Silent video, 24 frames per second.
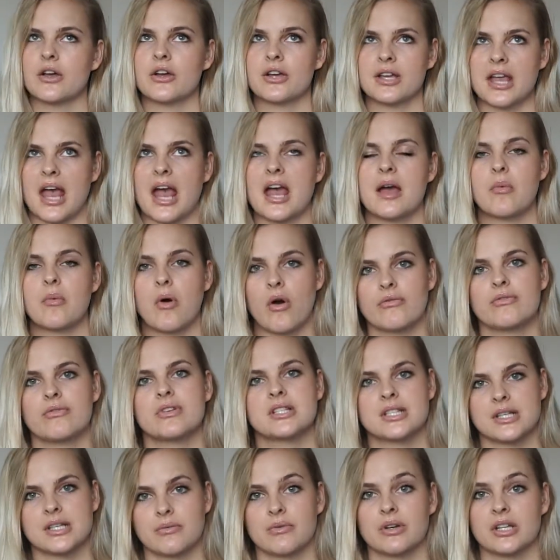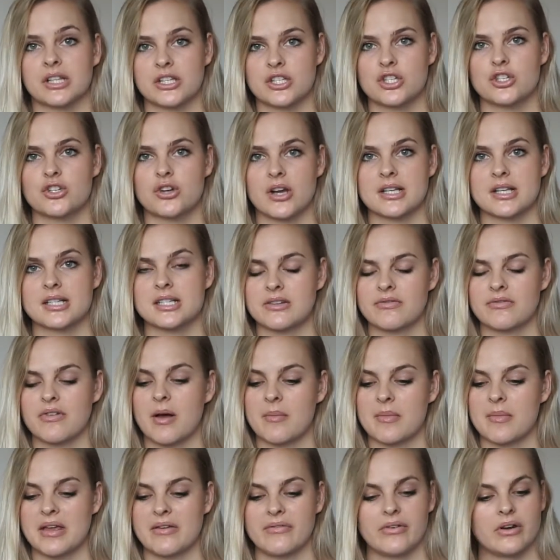okay, I'm obviously really stressed if
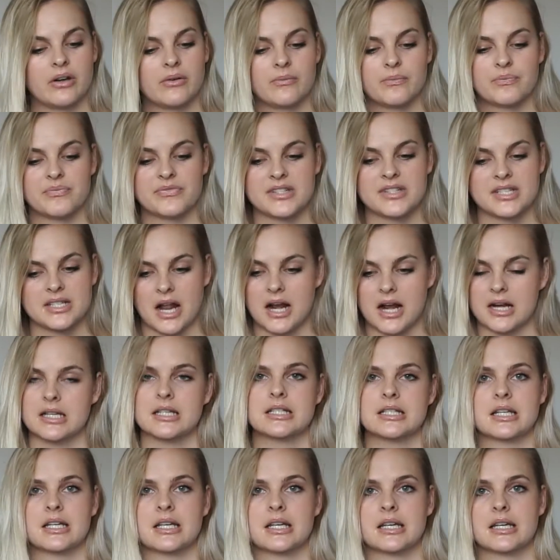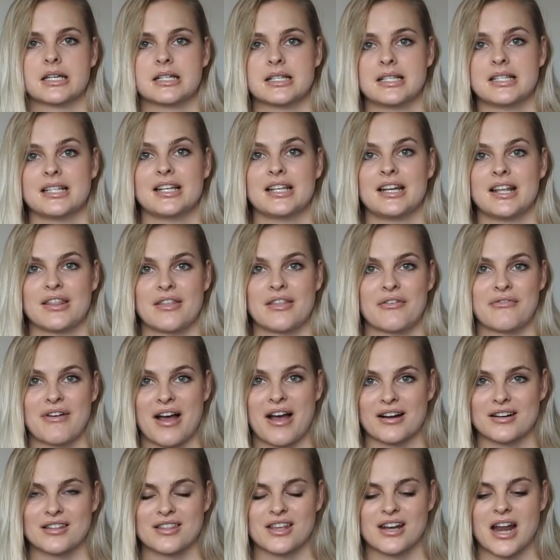I'm even starting to consider the
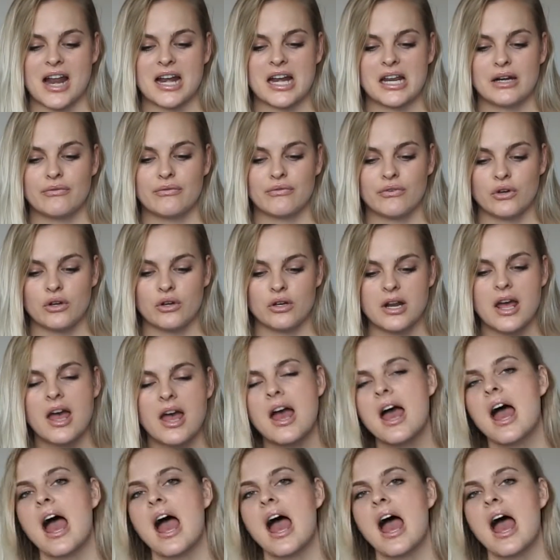fact that I need food.